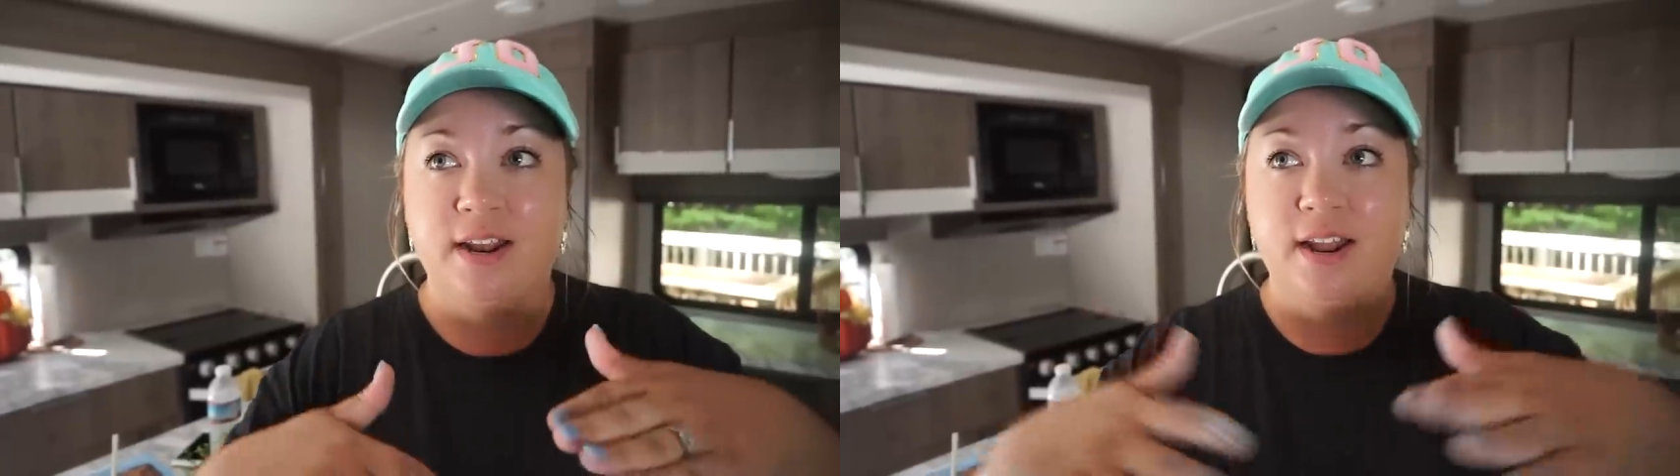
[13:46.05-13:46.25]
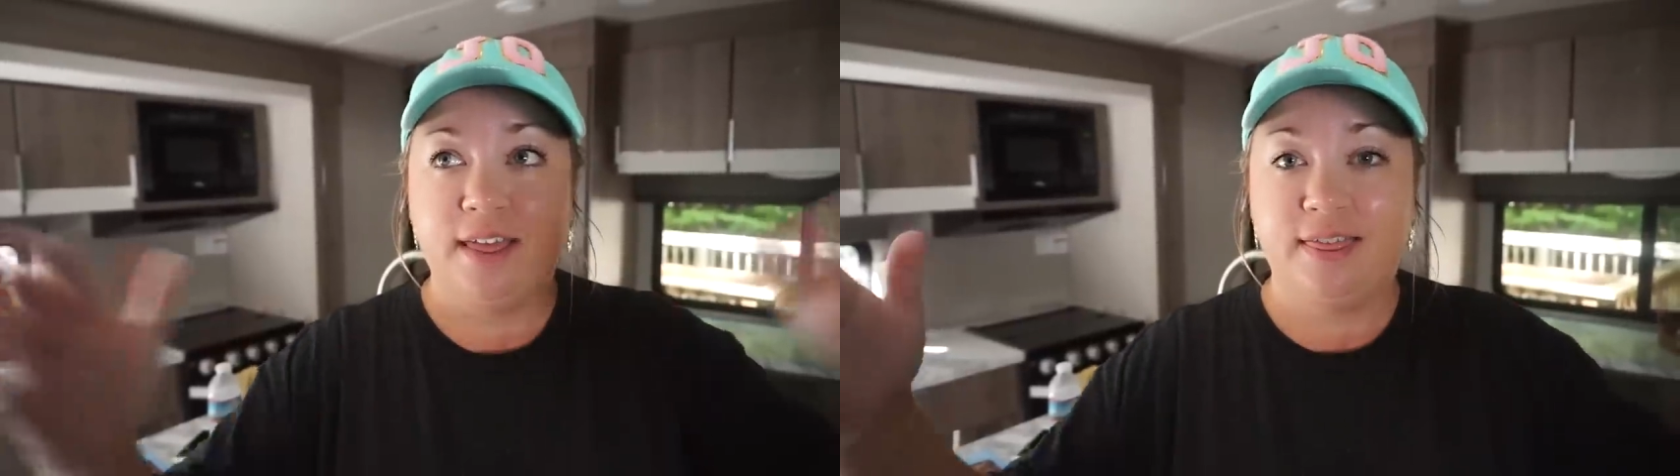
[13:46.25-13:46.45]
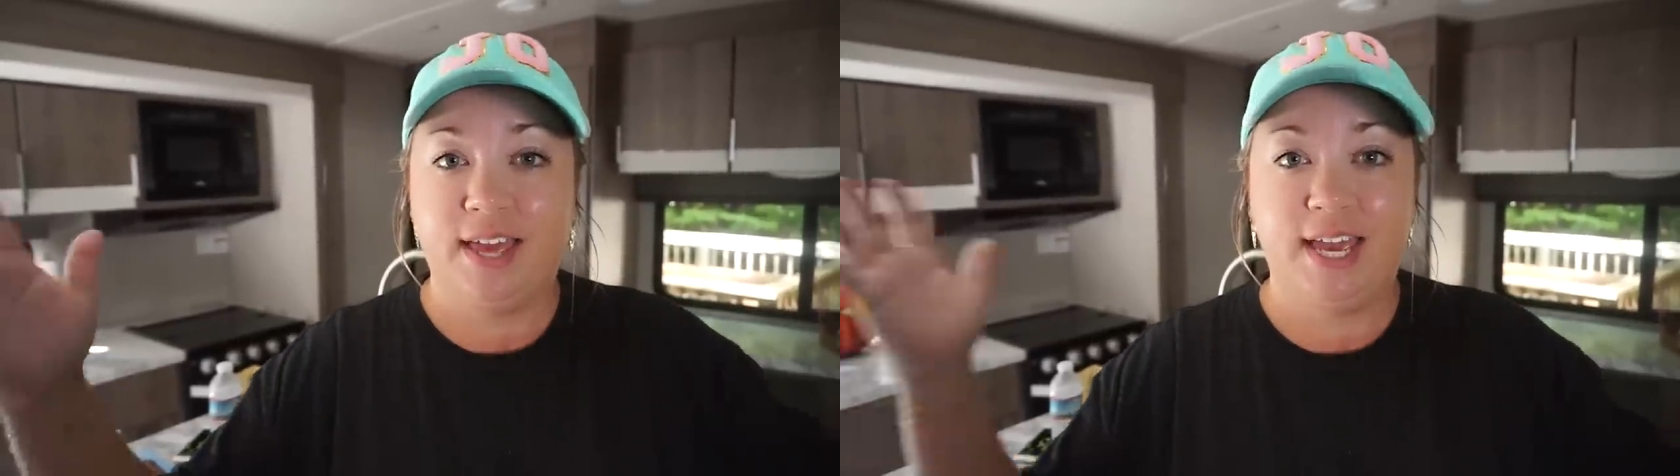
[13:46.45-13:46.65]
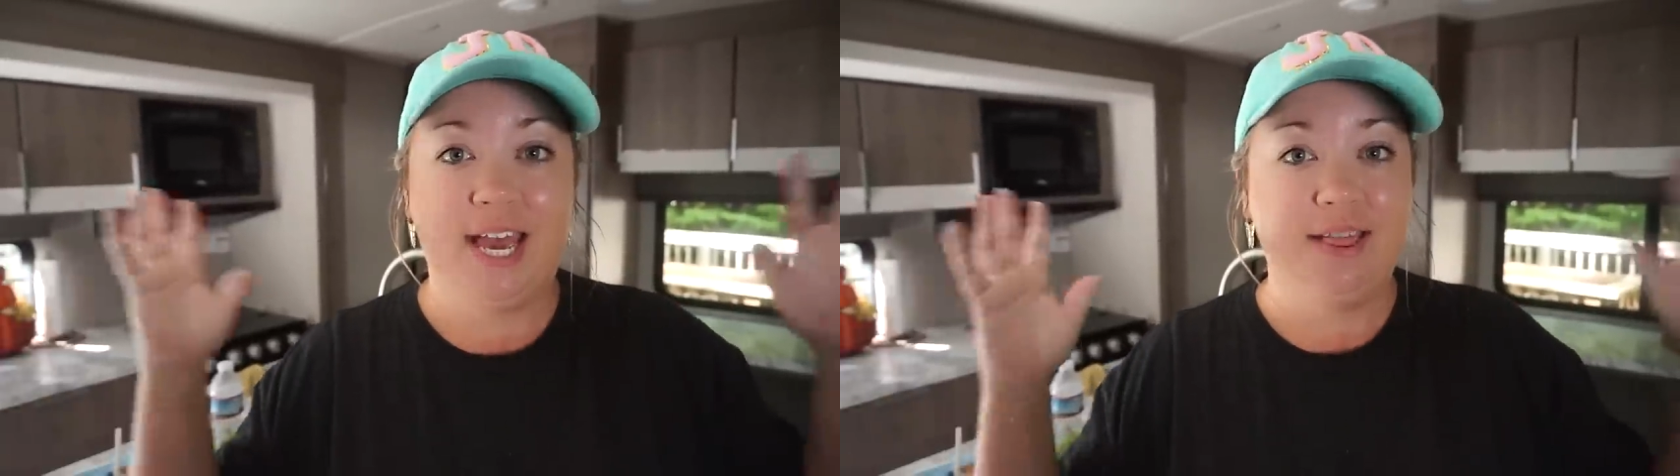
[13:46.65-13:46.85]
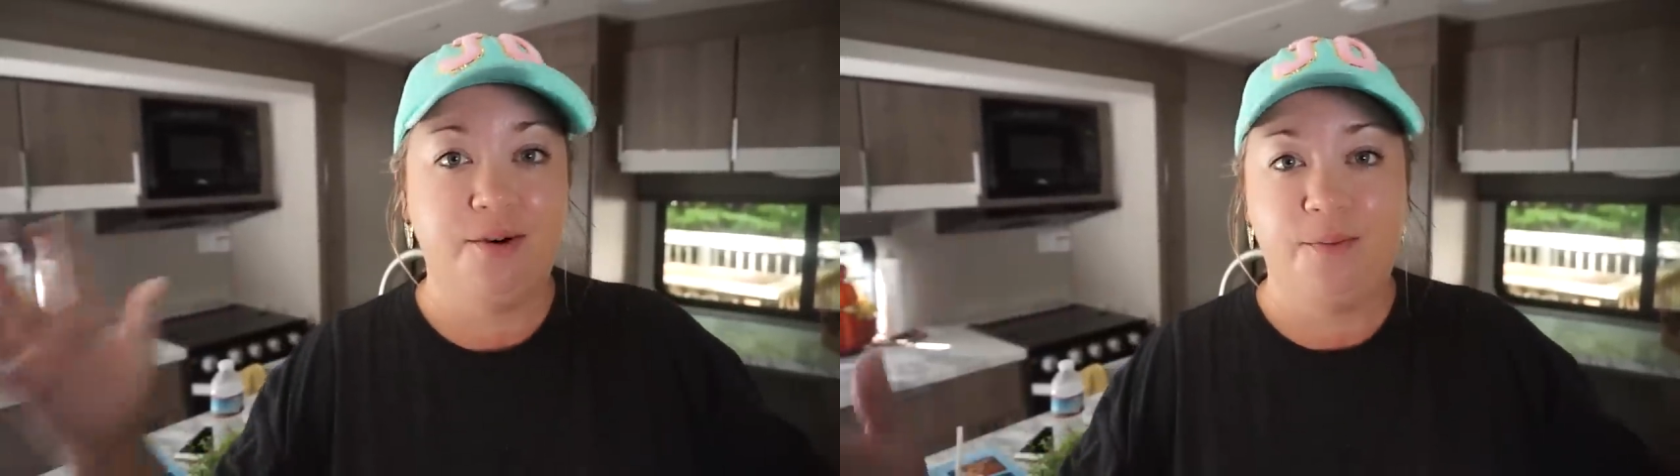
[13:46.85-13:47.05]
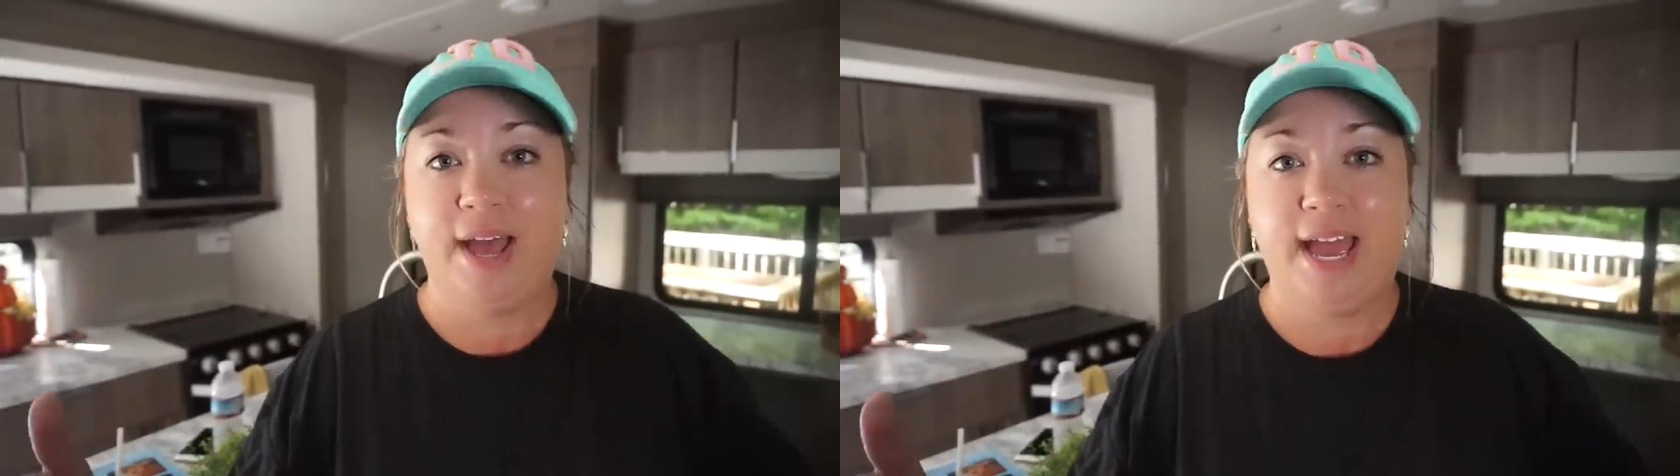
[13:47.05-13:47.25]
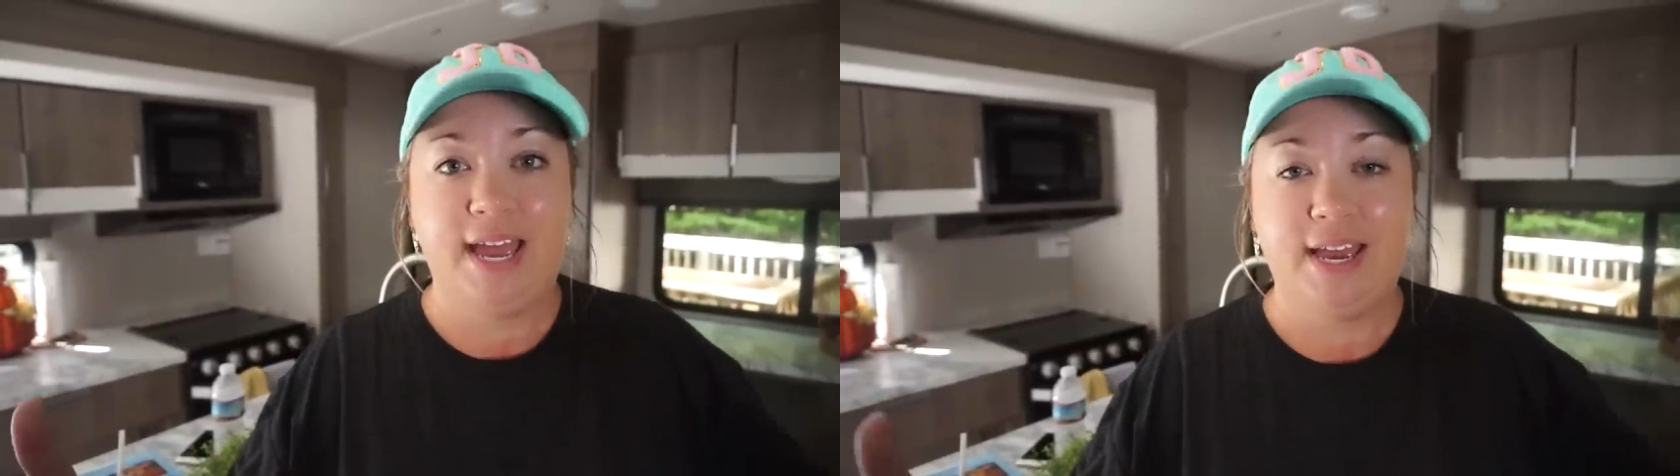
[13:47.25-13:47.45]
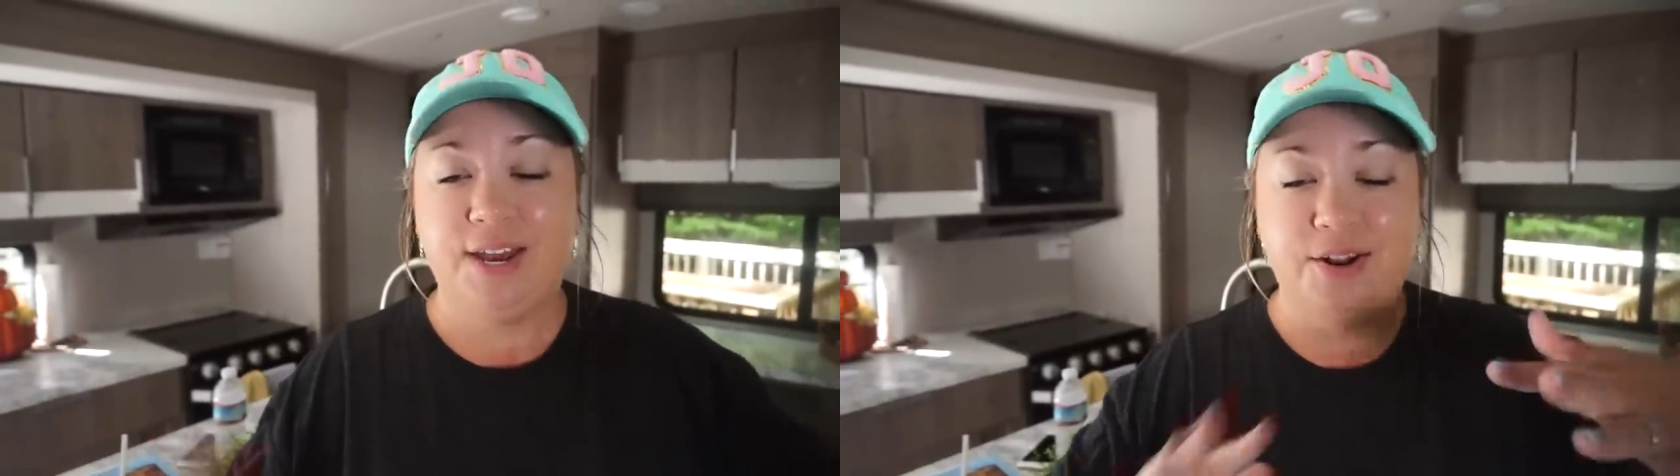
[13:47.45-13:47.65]
nothing in the
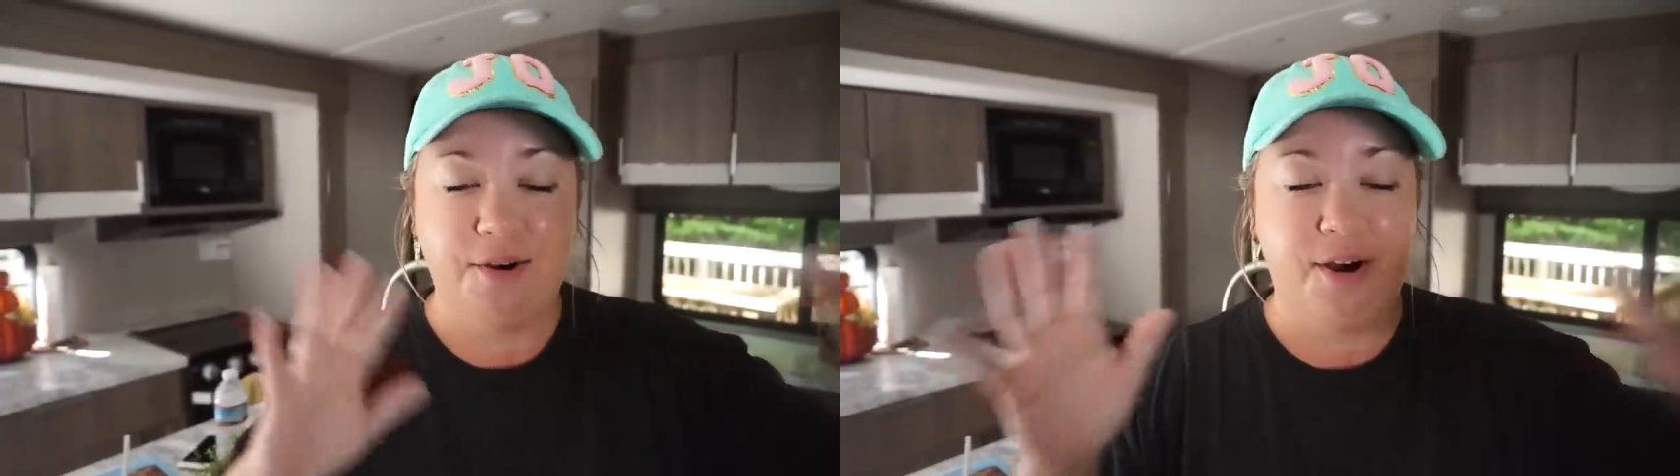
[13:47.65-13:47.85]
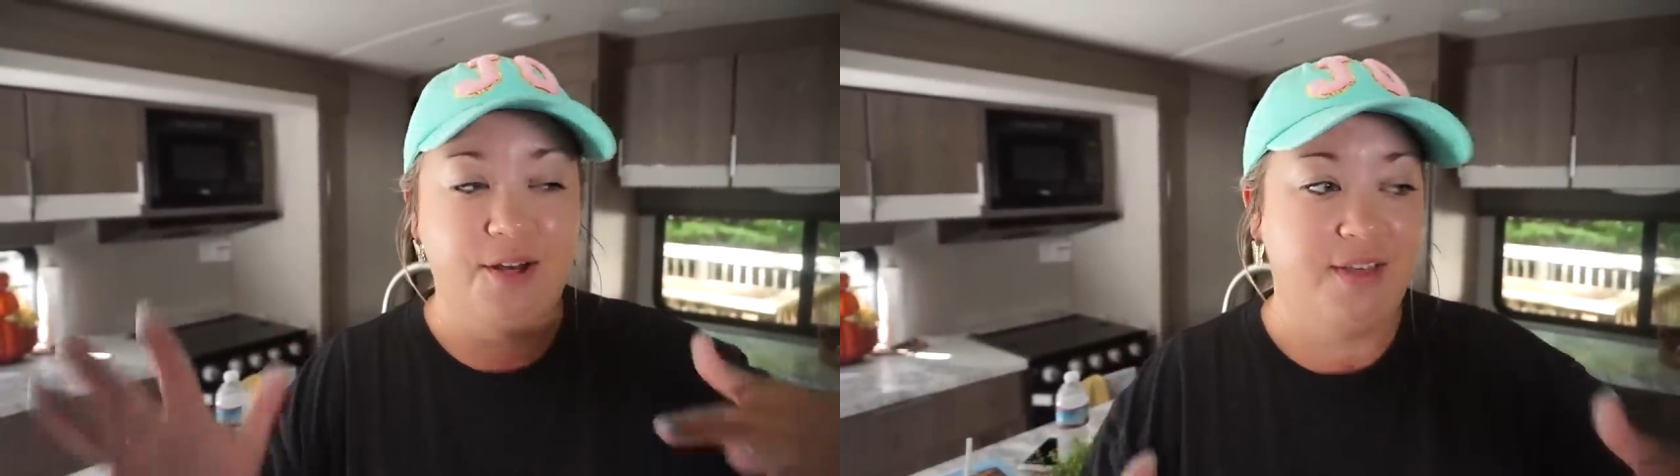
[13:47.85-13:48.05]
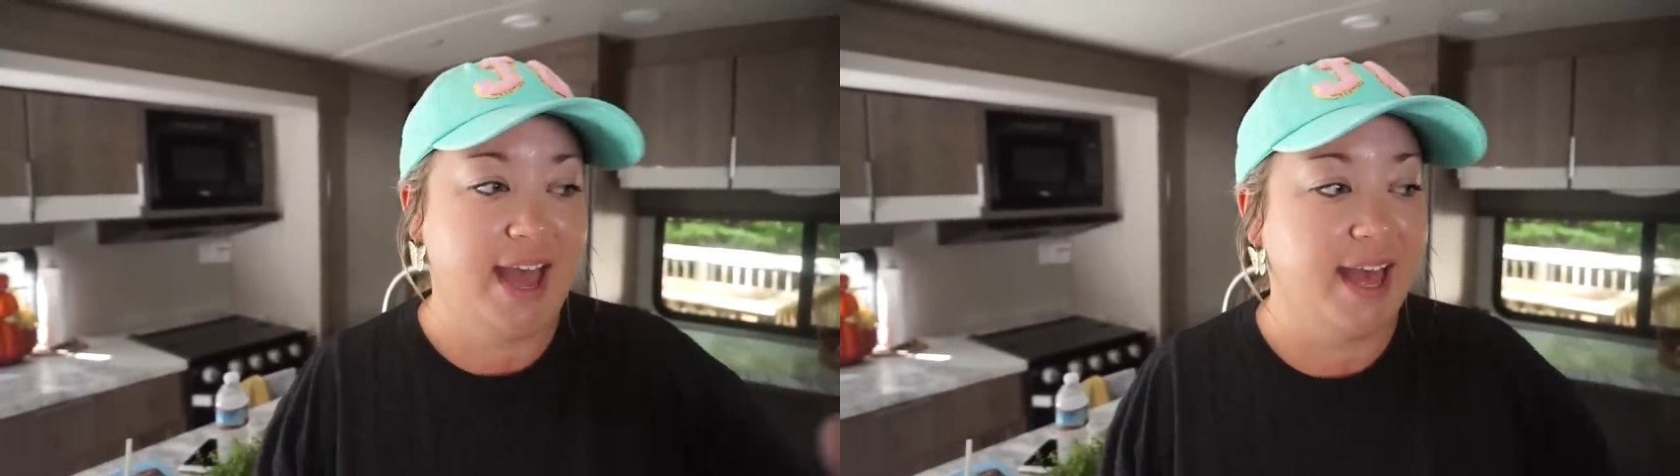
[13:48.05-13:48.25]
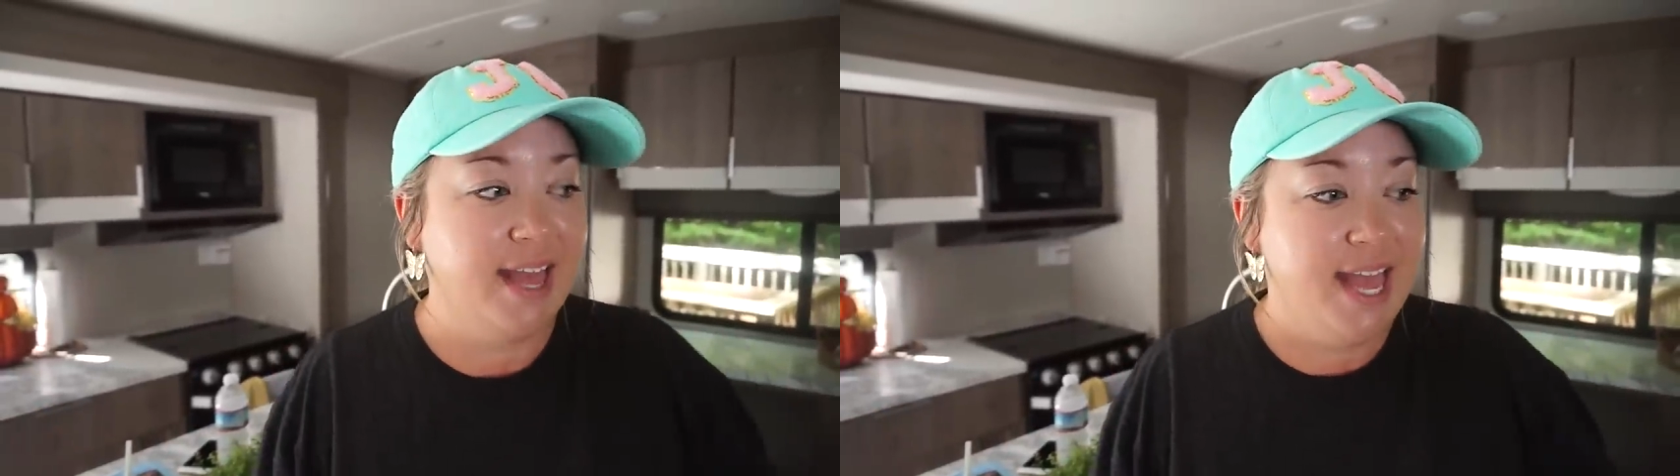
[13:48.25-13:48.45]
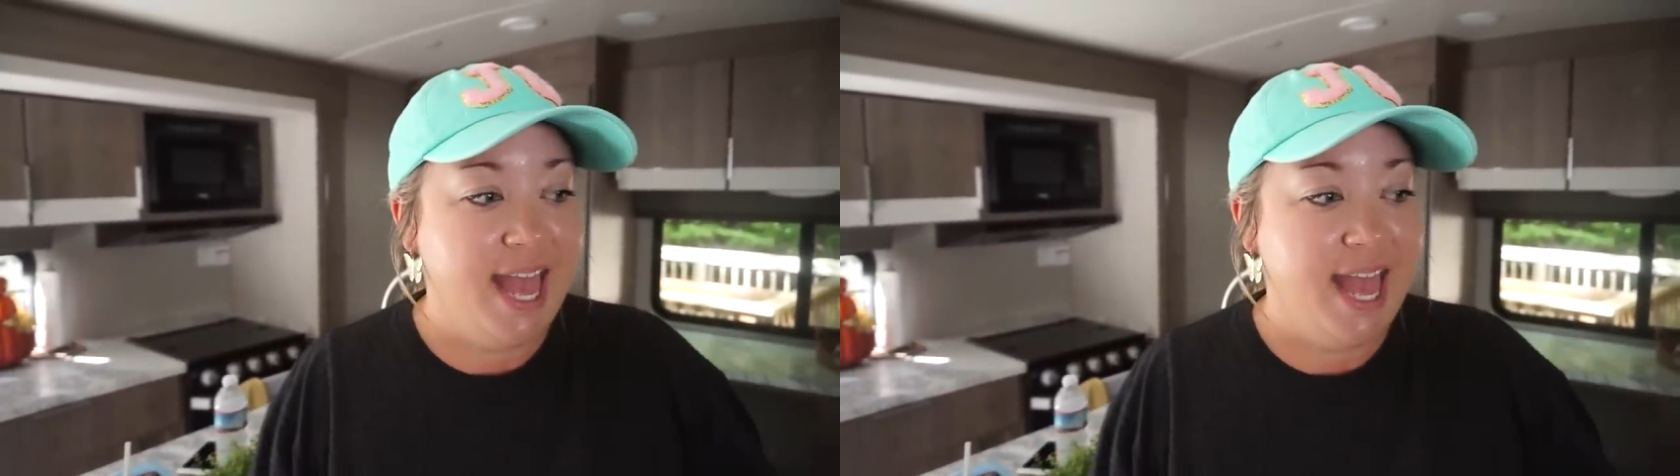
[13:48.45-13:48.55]
way, you know, all that.